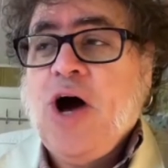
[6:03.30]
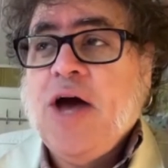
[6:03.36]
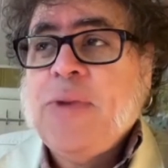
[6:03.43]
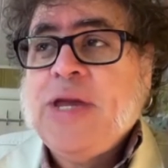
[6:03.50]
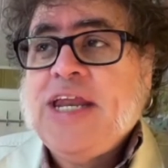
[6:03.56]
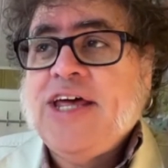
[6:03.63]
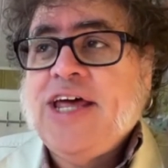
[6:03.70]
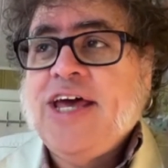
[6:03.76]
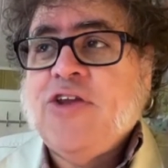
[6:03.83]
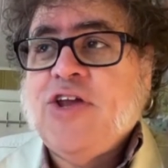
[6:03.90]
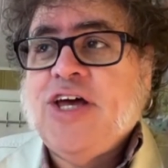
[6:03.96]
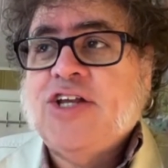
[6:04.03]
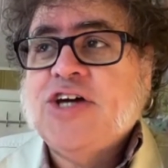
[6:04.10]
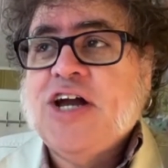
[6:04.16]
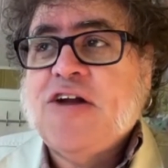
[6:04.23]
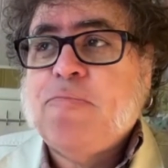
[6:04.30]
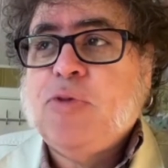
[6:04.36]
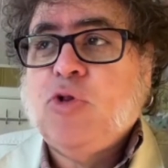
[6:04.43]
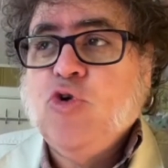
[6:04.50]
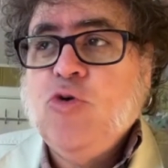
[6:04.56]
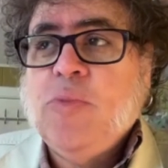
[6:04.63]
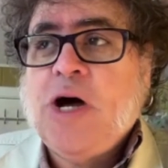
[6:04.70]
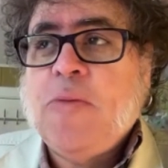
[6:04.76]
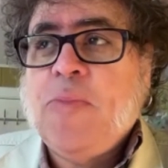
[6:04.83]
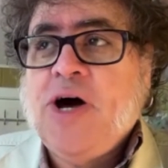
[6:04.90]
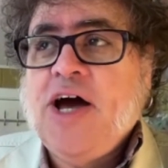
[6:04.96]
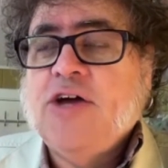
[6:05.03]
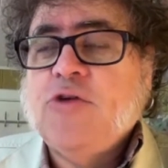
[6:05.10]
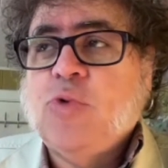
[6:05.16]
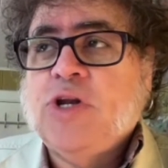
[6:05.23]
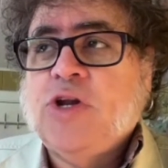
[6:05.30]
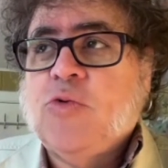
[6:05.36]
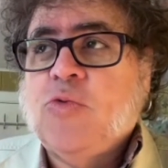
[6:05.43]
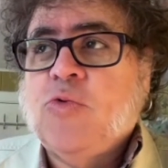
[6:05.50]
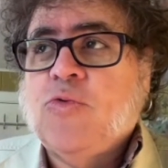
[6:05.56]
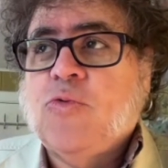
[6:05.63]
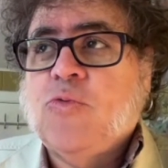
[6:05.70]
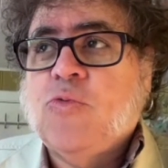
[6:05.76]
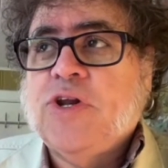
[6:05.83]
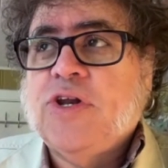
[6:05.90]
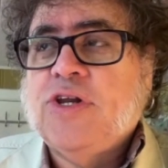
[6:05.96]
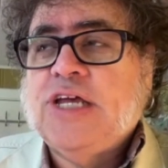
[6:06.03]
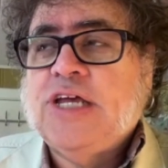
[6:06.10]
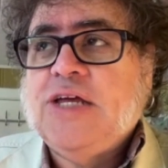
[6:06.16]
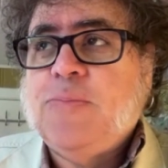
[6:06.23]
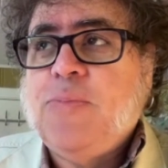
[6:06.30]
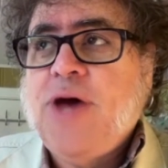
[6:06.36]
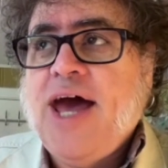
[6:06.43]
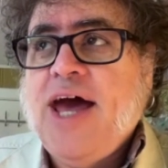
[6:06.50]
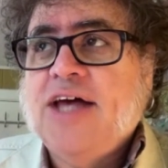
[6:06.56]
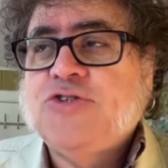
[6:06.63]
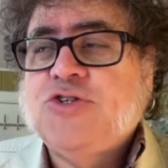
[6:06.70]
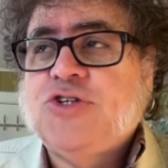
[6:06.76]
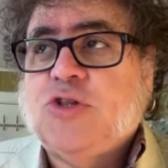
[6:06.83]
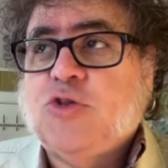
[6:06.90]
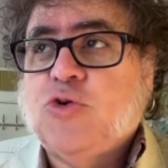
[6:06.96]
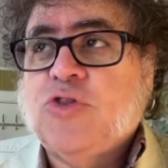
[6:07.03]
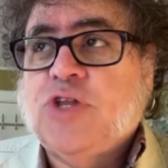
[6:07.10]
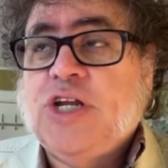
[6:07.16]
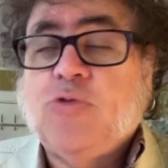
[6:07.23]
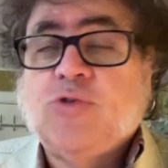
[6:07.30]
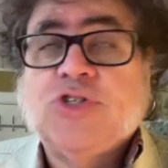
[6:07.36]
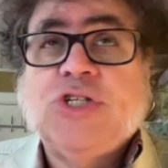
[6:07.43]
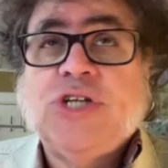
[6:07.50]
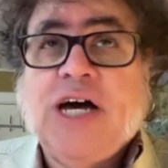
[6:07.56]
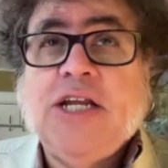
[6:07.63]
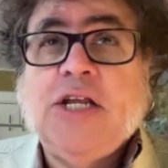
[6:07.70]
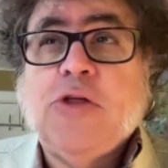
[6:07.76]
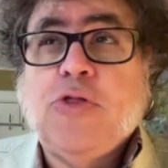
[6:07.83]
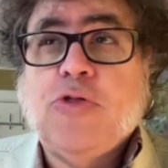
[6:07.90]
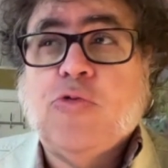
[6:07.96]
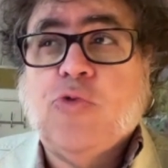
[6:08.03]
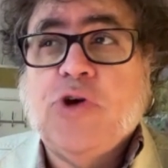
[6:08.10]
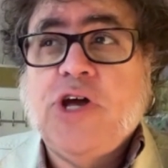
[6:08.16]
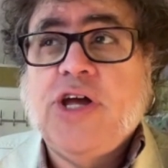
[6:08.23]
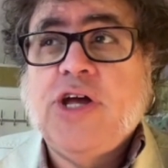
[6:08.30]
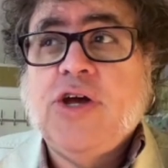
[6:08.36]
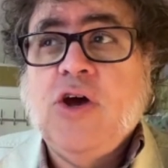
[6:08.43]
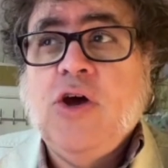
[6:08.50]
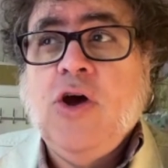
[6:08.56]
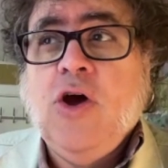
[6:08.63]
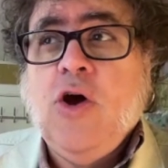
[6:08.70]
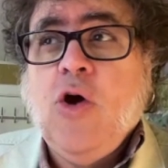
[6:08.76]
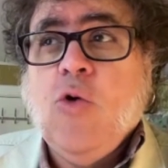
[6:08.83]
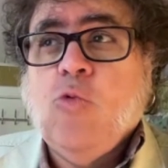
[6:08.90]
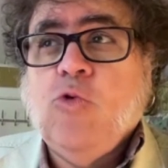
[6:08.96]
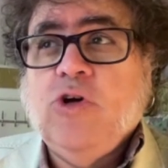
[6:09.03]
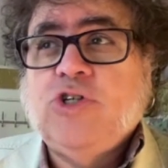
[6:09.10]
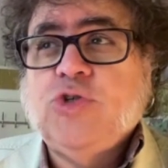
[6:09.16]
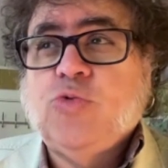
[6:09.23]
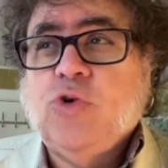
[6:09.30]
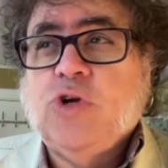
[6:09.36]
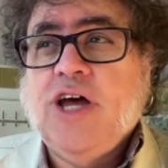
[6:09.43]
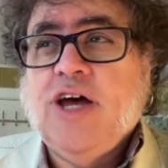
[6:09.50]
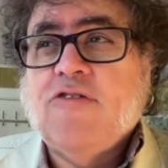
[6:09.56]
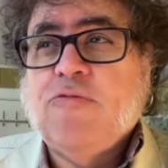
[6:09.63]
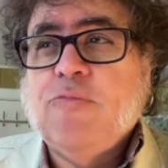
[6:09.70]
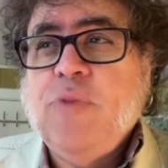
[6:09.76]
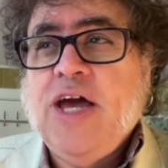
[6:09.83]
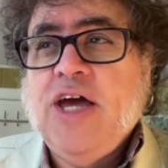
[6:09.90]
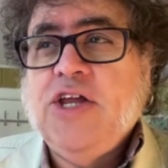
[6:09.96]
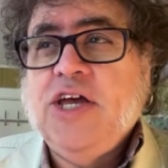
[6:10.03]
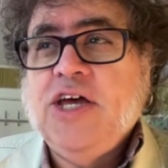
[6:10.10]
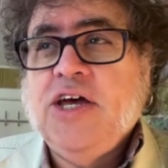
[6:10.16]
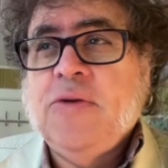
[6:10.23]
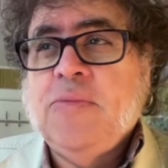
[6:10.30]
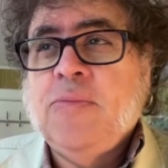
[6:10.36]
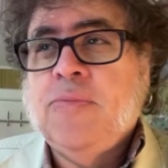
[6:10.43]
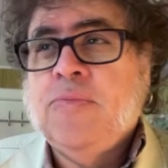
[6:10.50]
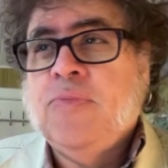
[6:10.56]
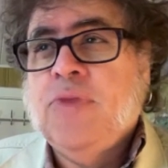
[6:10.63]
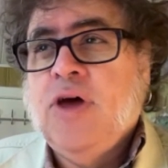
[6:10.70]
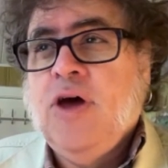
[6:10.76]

mean, it kind of blew my mind when he passed to learn that he was 93, which would have made him